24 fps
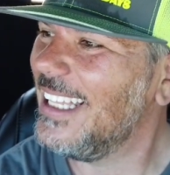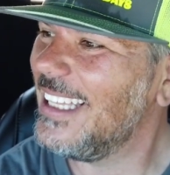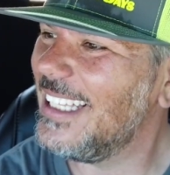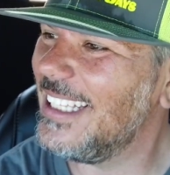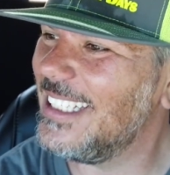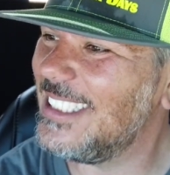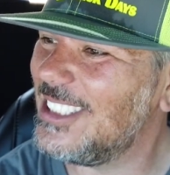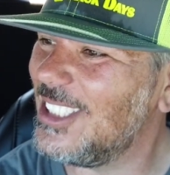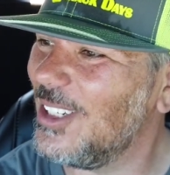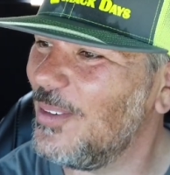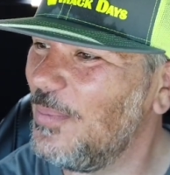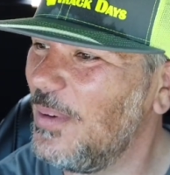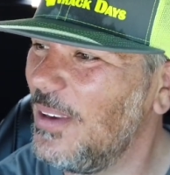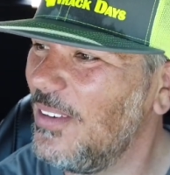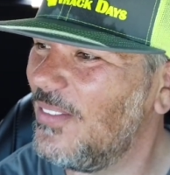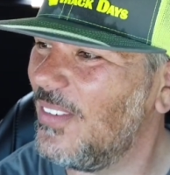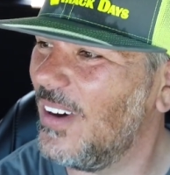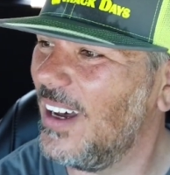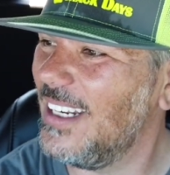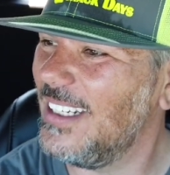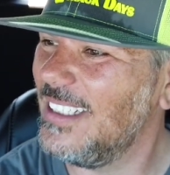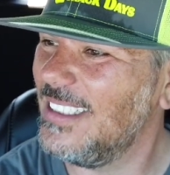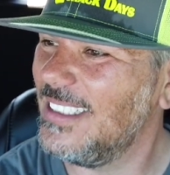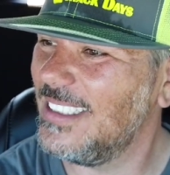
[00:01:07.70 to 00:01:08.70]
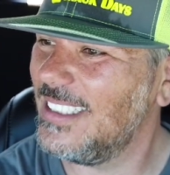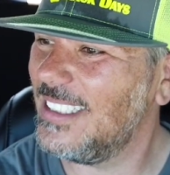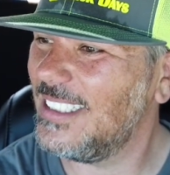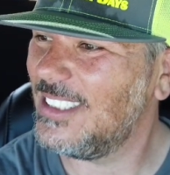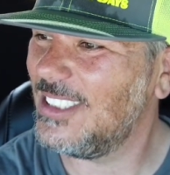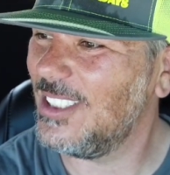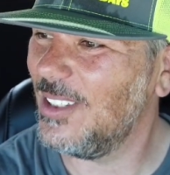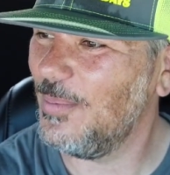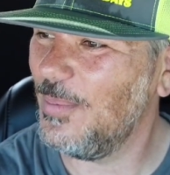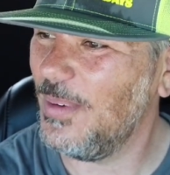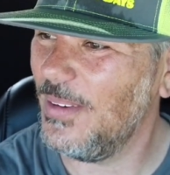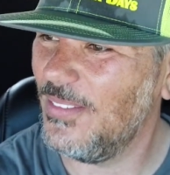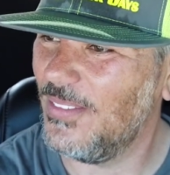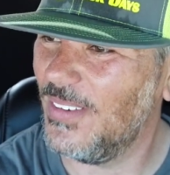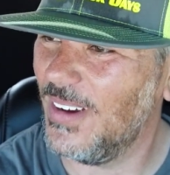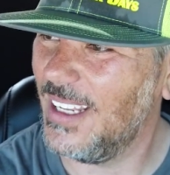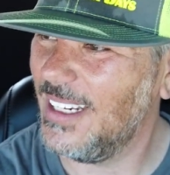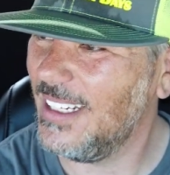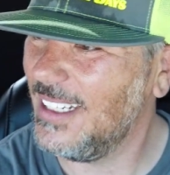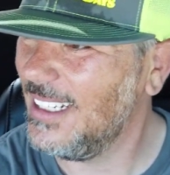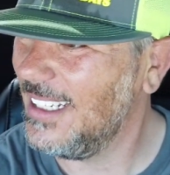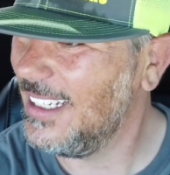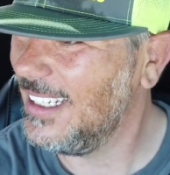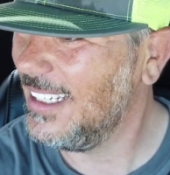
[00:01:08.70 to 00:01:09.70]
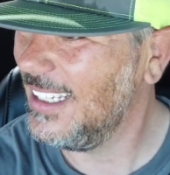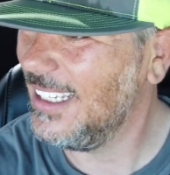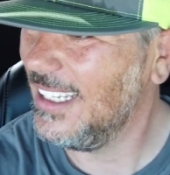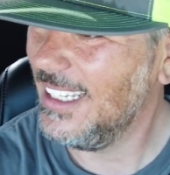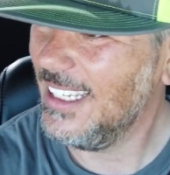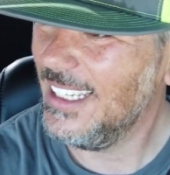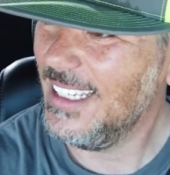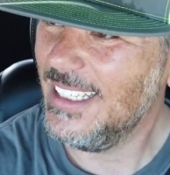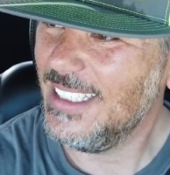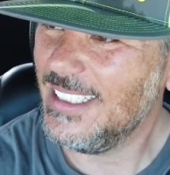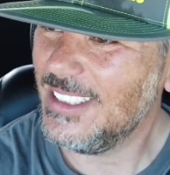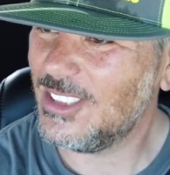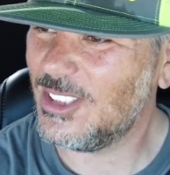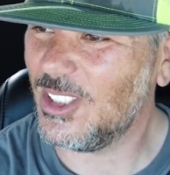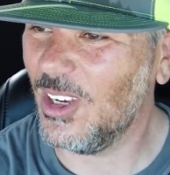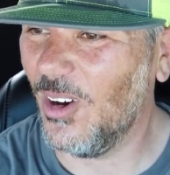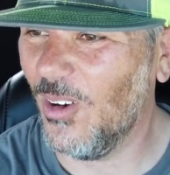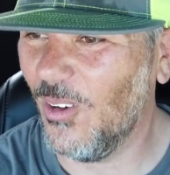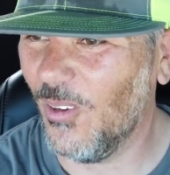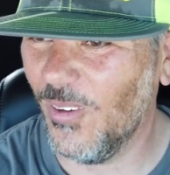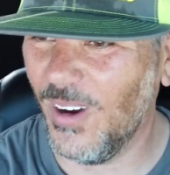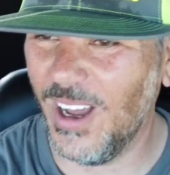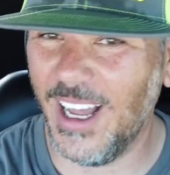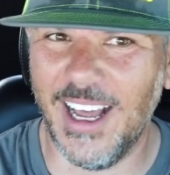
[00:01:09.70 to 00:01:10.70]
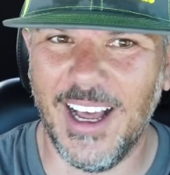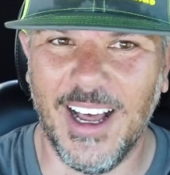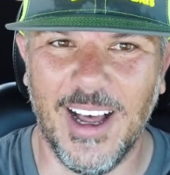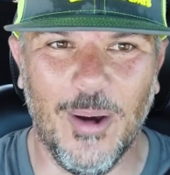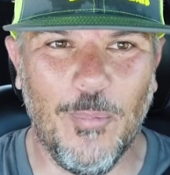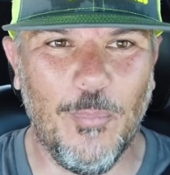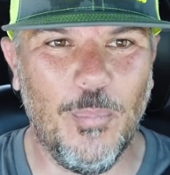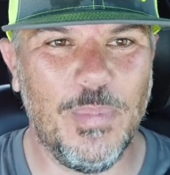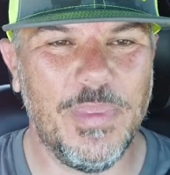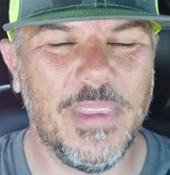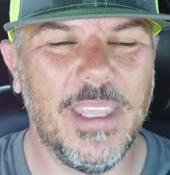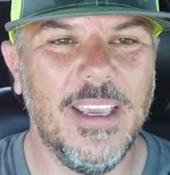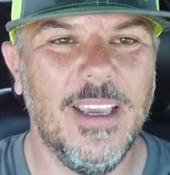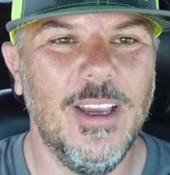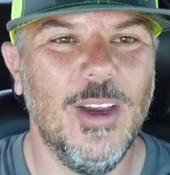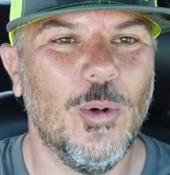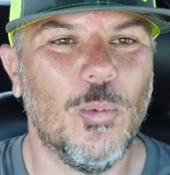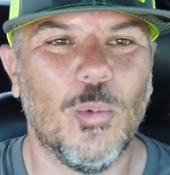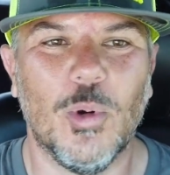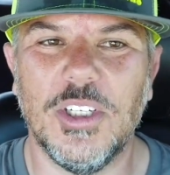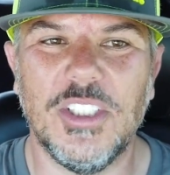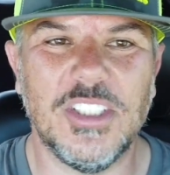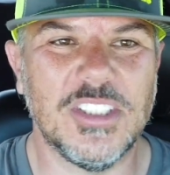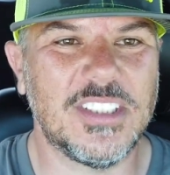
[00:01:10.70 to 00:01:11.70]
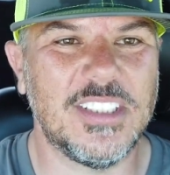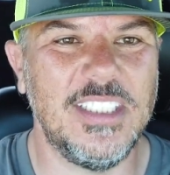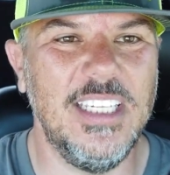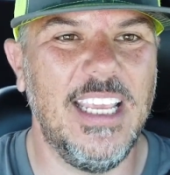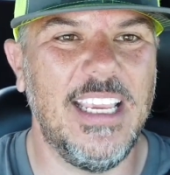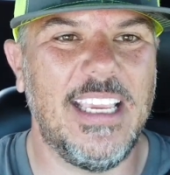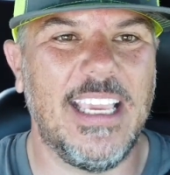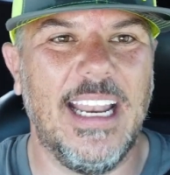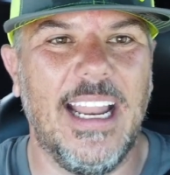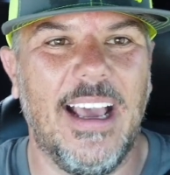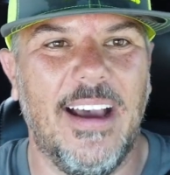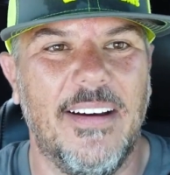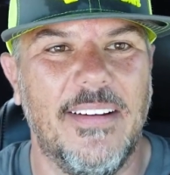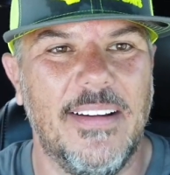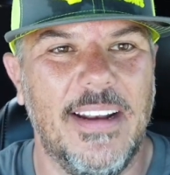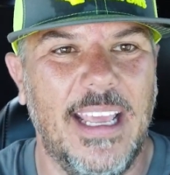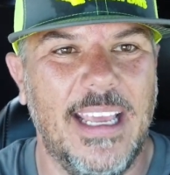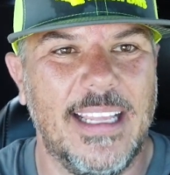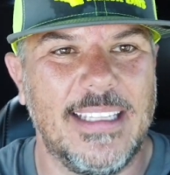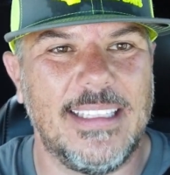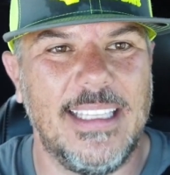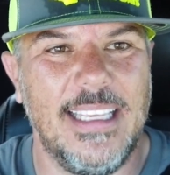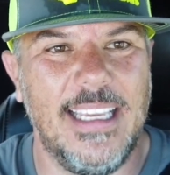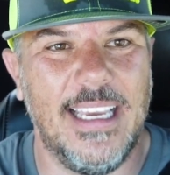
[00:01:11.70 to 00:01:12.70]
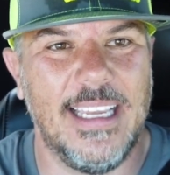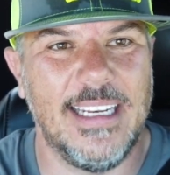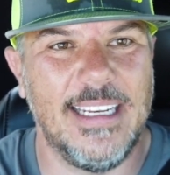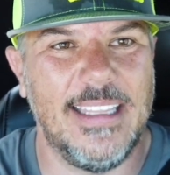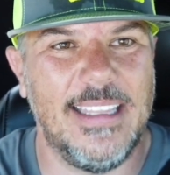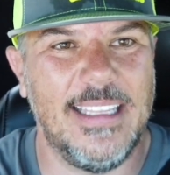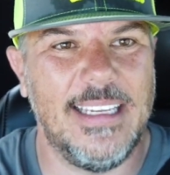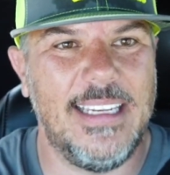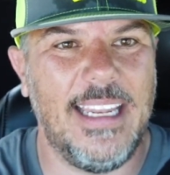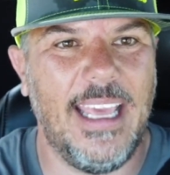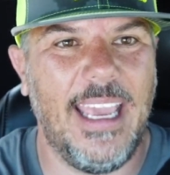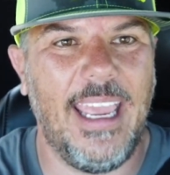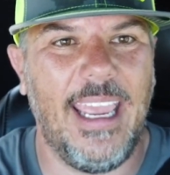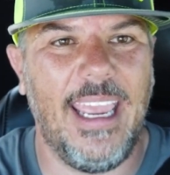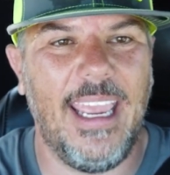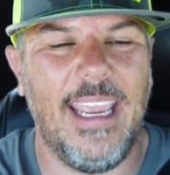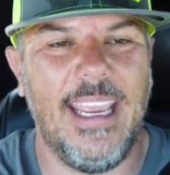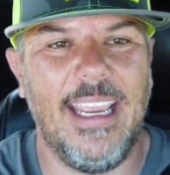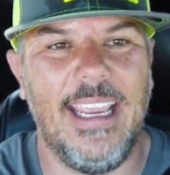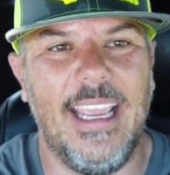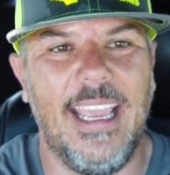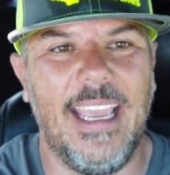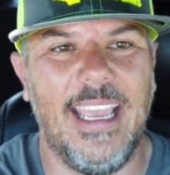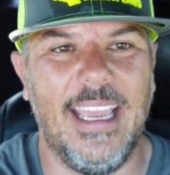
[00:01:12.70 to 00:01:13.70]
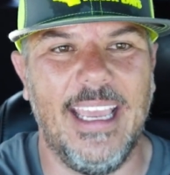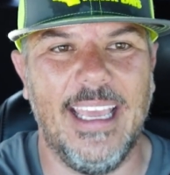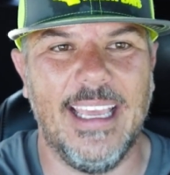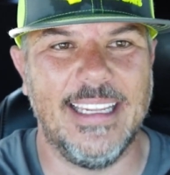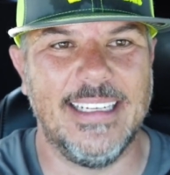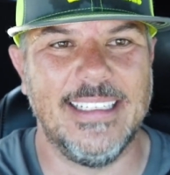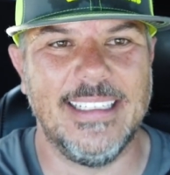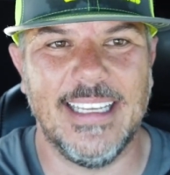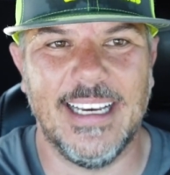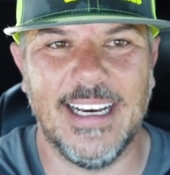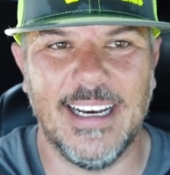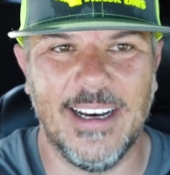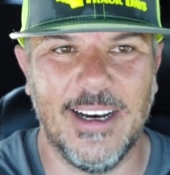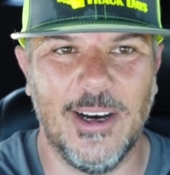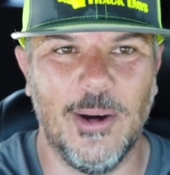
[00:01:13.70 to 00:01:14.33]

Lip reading: this should be fun. This should be fun. So we're just sneaking out at the end of the day and